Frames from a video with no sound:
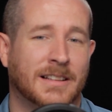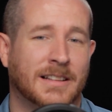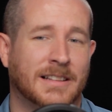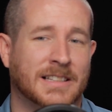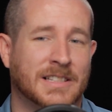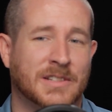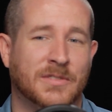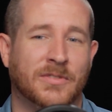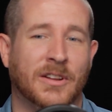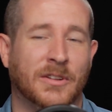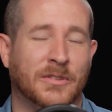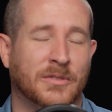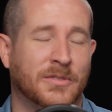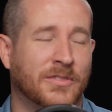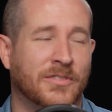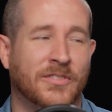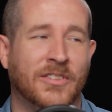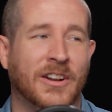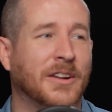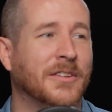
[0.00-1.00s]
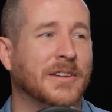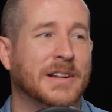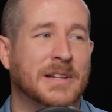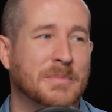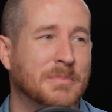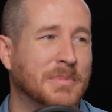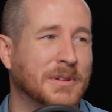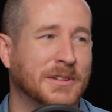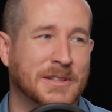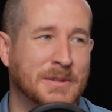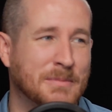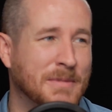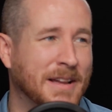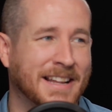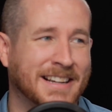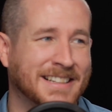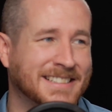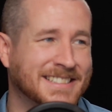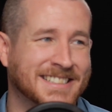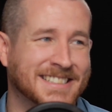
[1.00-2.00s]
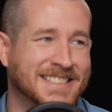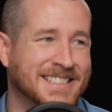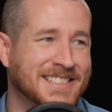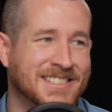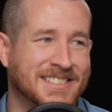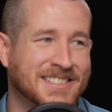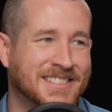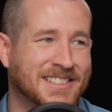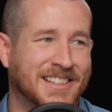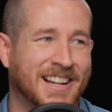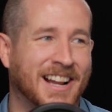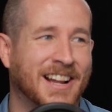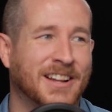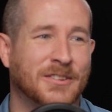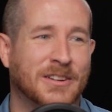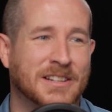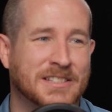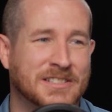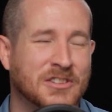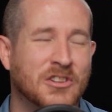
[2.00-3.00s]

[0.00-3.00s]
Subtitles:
This felt very Billy Madison, just a guy who has